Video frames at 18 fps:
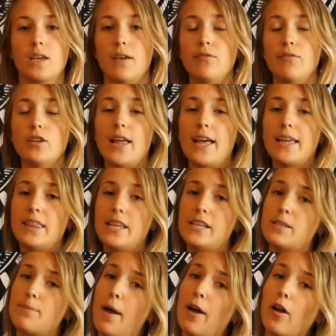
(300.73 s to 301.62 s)
If you like
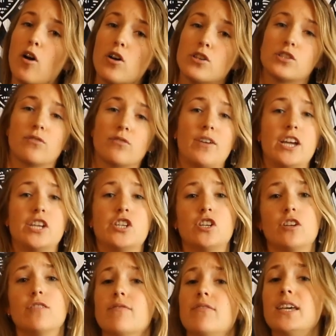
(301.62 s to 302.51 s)
things about
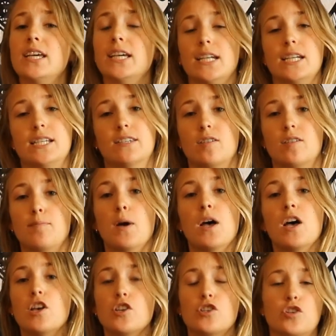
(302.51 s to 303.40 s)
conservation, veganism,
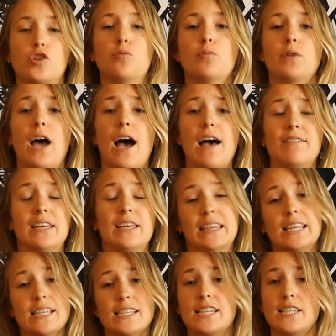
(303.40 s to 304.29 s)
scuba
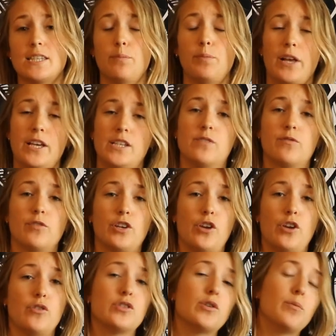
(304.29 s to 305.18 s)
diving, this is the place for
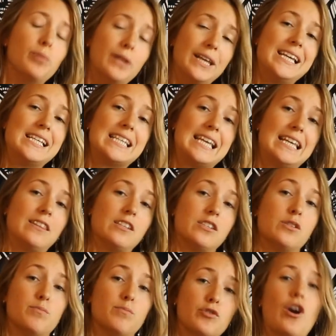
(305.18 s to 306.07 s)
you. So please hit the
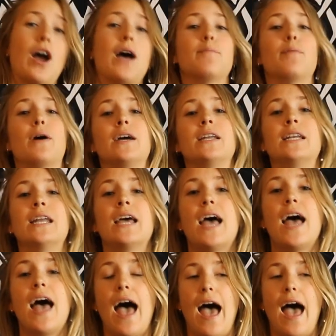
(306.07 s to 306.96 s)
subscribe button
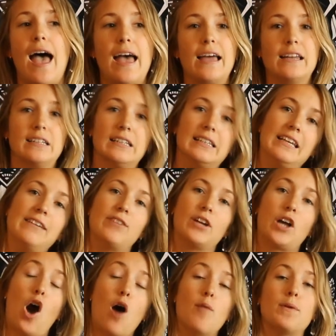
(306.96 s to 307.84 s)
and leave a
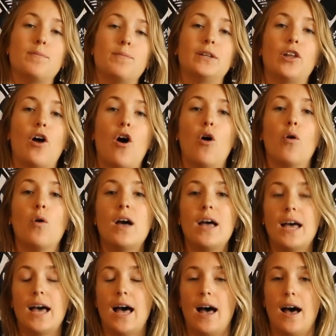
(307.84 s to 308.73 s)
comment below
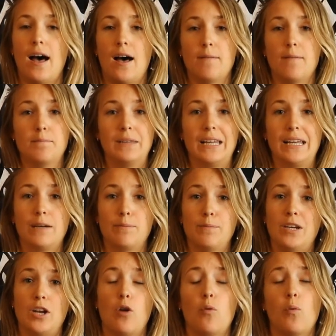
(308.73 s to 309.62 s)
um, letting
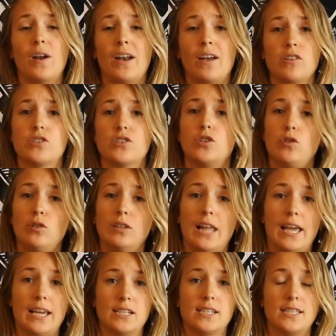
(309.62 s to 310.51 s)
me know what else you'd
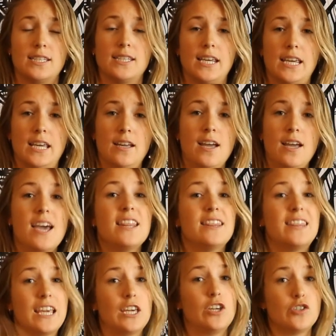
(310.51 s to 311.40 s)
like to see.
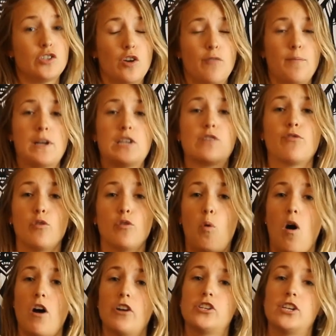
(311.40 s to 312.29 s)
Thank you so much for
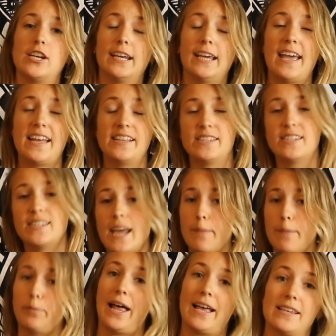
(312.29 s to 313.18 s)
watching and
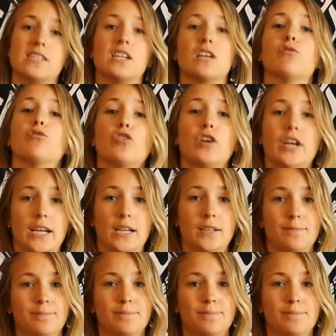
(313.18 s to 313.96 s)
stay plastic free.